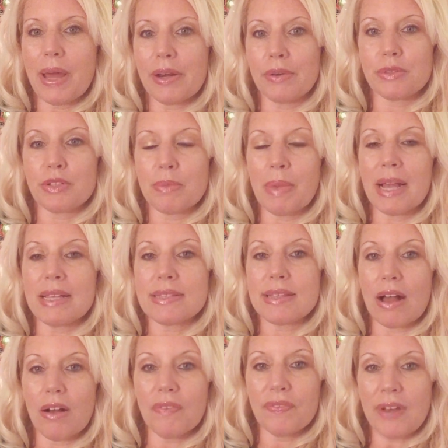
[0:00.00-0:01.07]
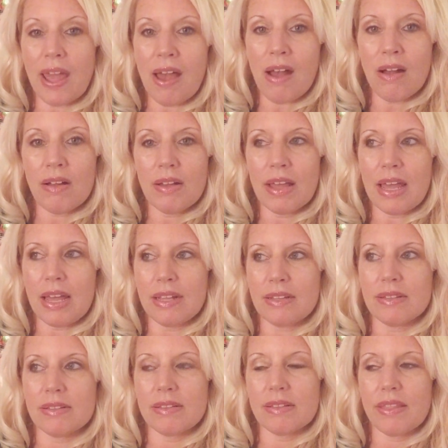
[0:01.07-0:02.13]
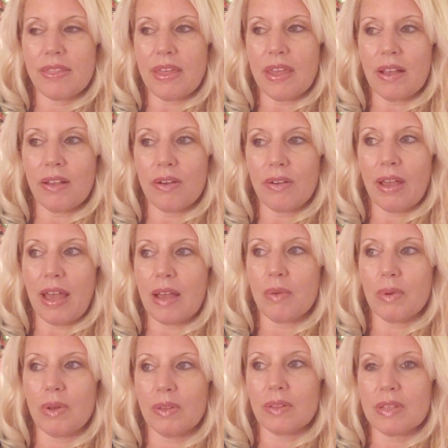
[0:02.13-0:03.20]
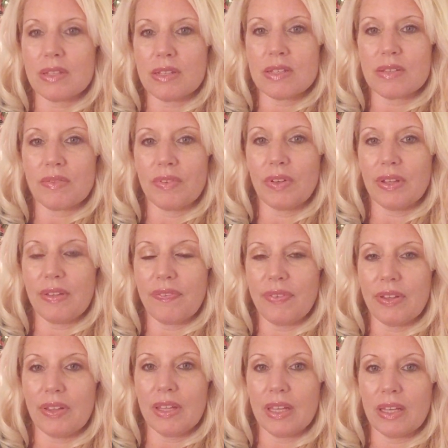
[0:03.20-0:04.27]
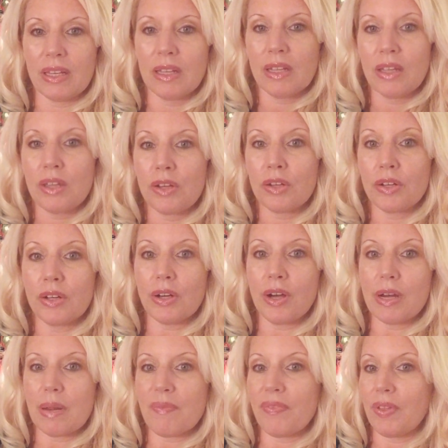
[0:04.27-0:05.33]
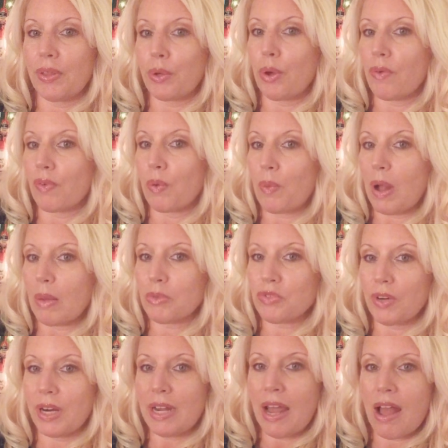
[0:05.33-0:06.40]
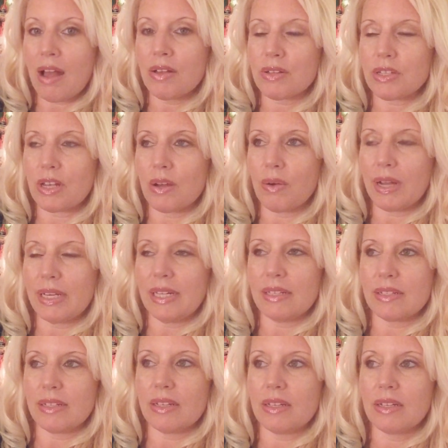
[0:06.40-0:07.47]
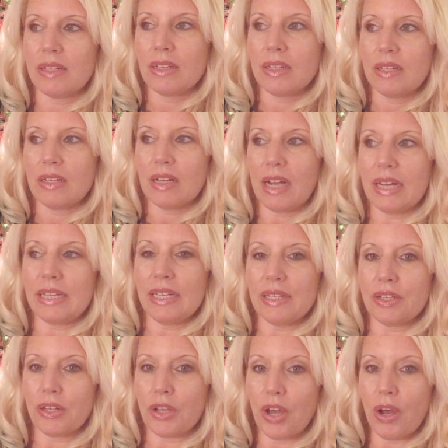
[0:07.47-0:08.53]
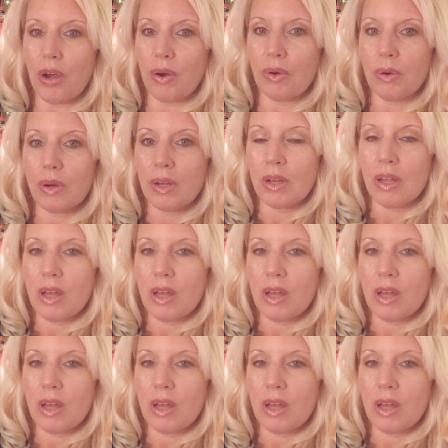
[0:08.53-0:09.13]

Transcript: better to myself now and think, okay, well, this isn't really feeling good. I'm feeling overwhelmed right now, so I need to go.